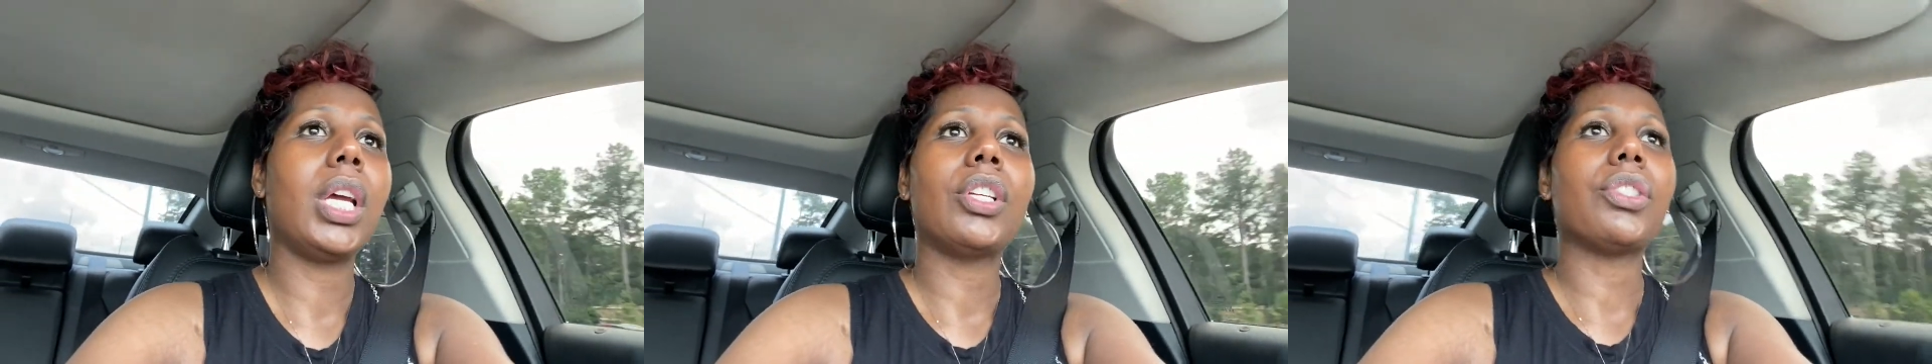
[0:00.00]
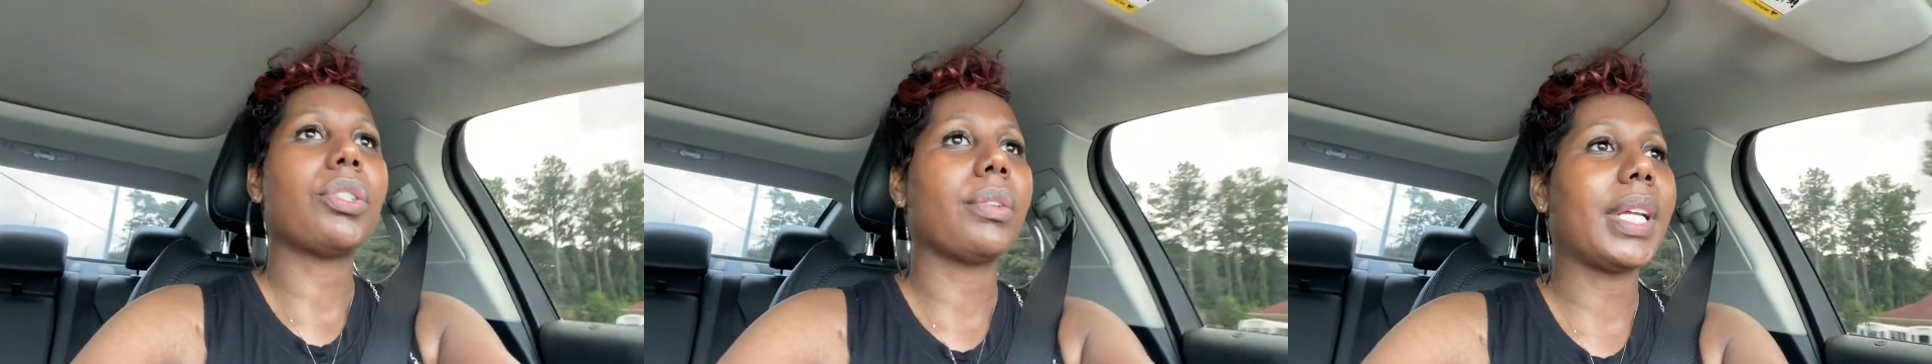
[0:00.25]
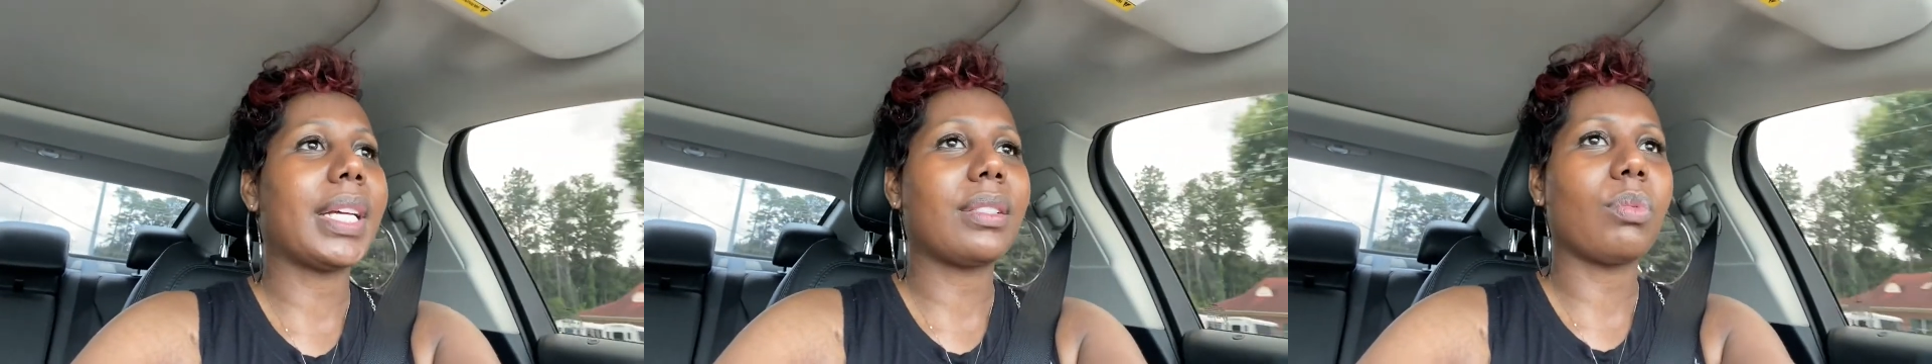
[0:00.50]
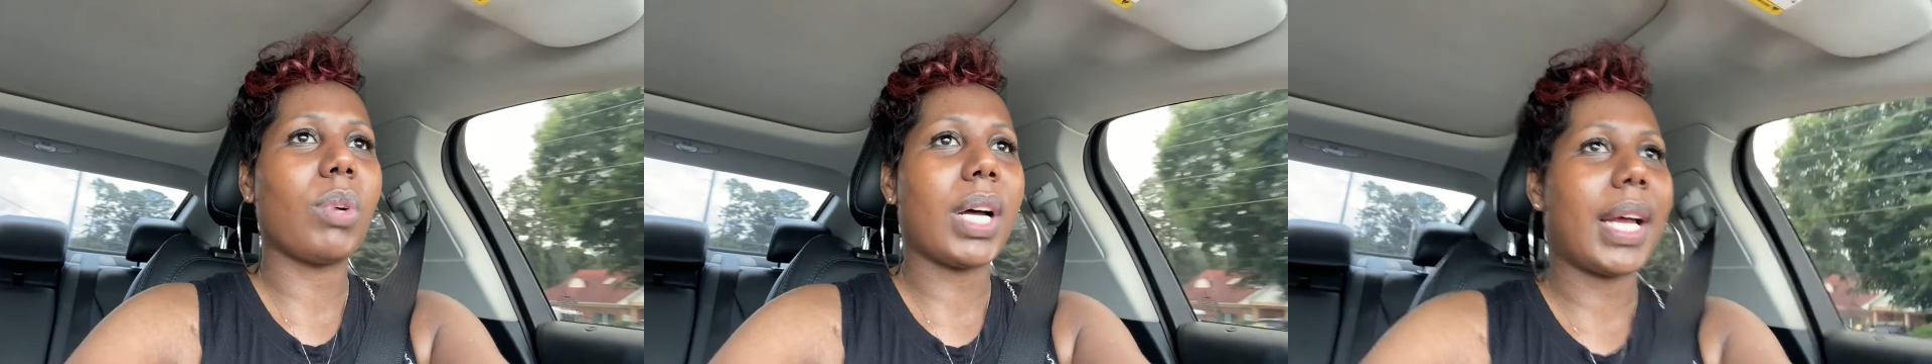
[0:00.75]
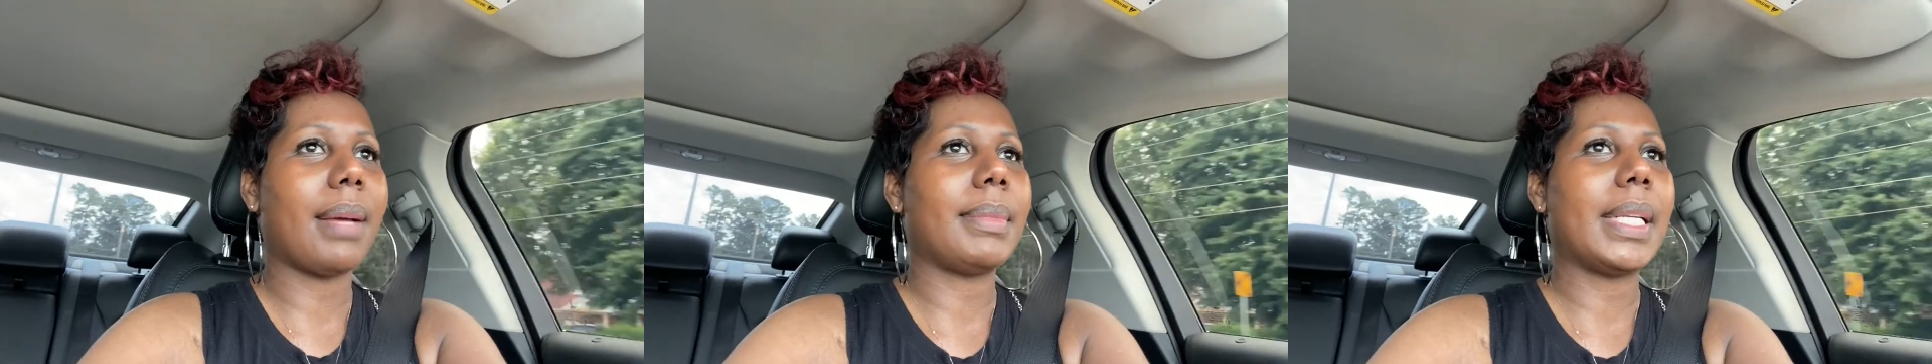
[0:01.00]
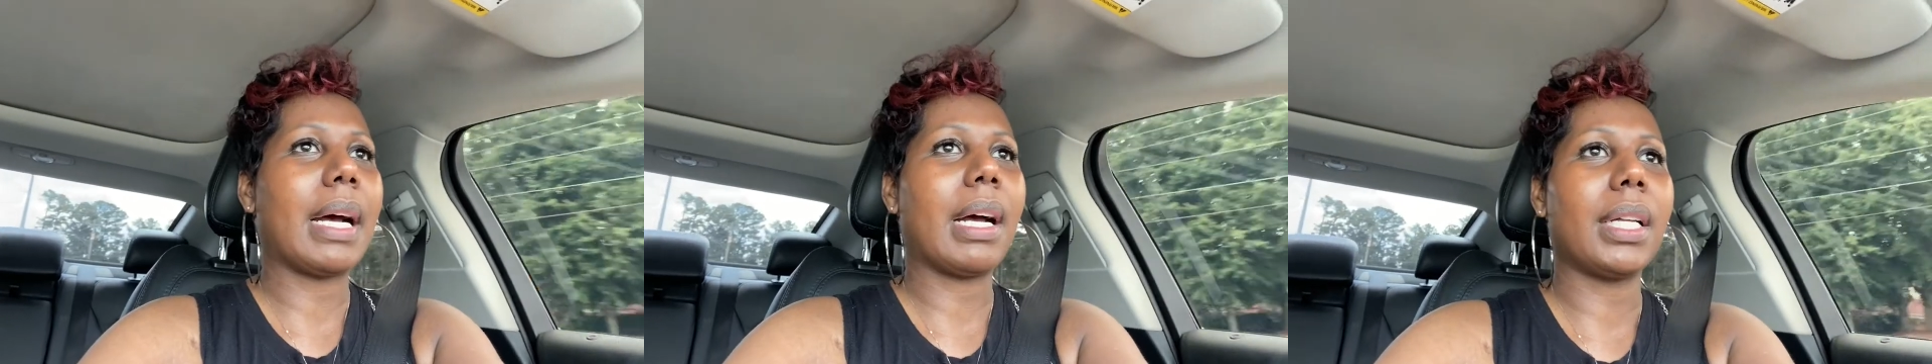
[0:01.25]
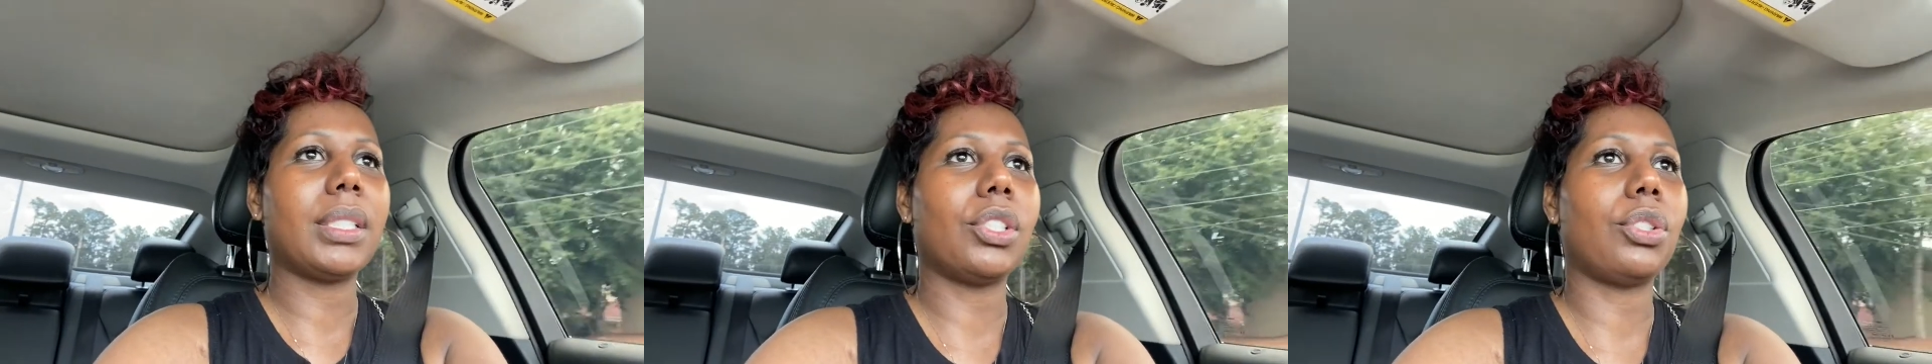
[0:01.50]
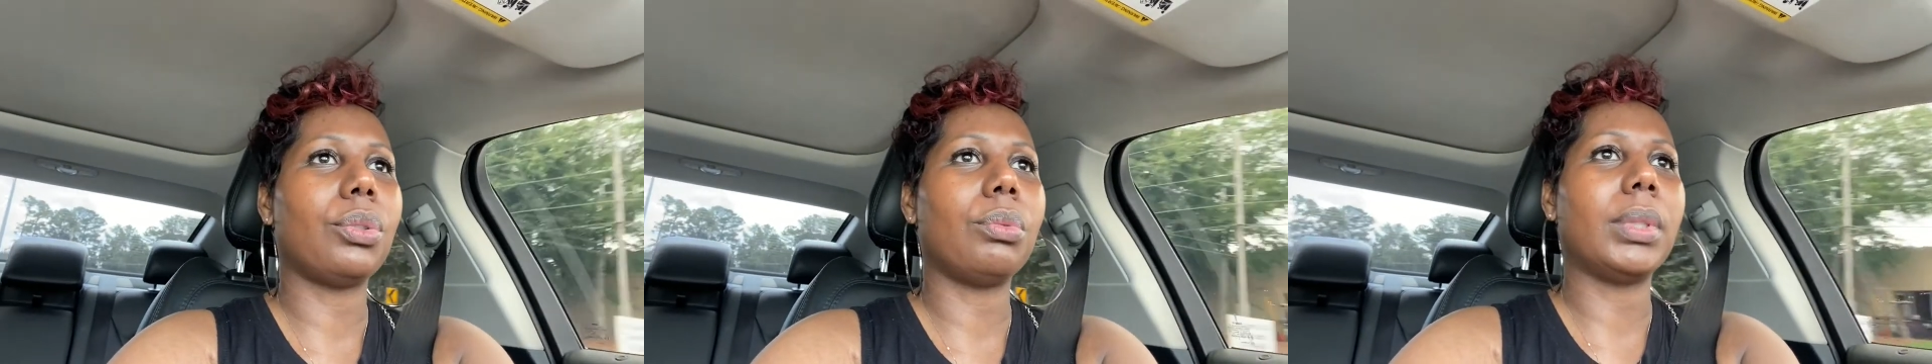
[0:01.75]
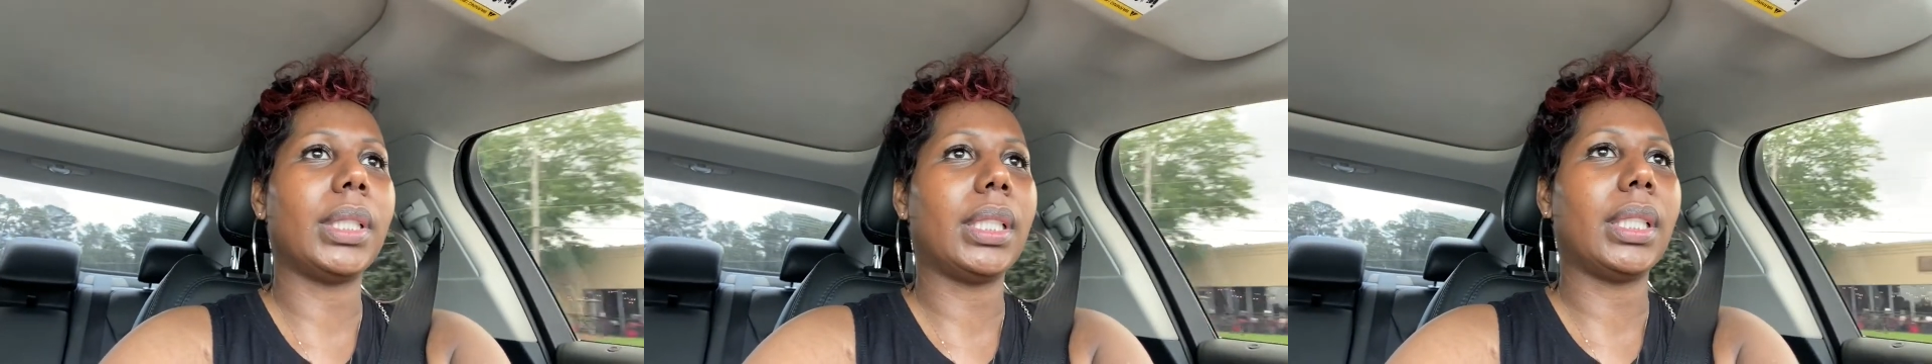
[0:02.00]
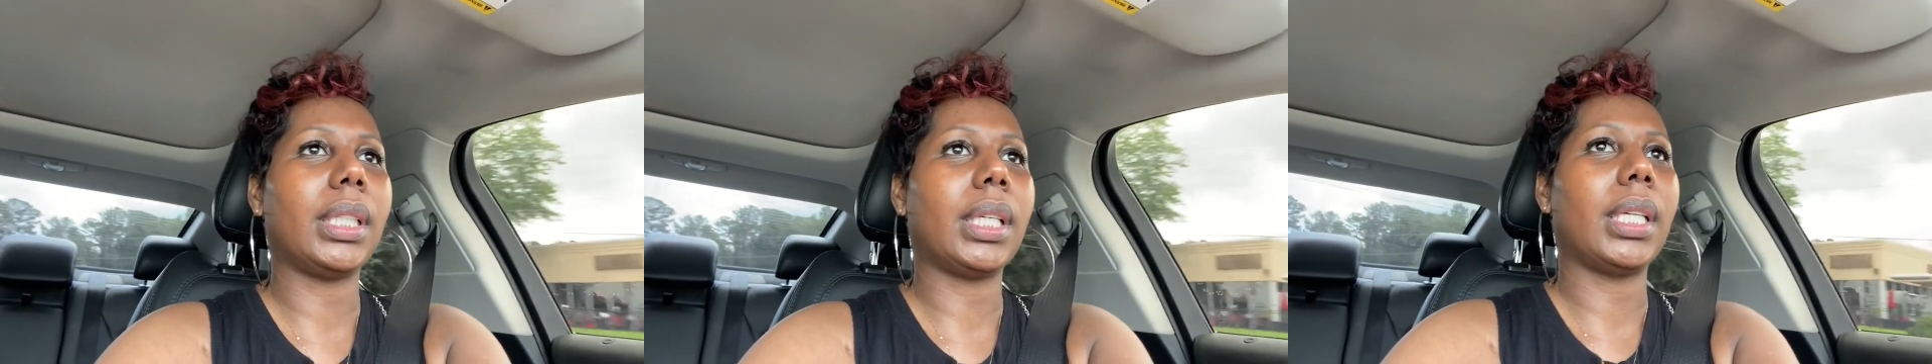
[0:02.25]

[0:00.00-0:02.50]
So that's why I'm not doing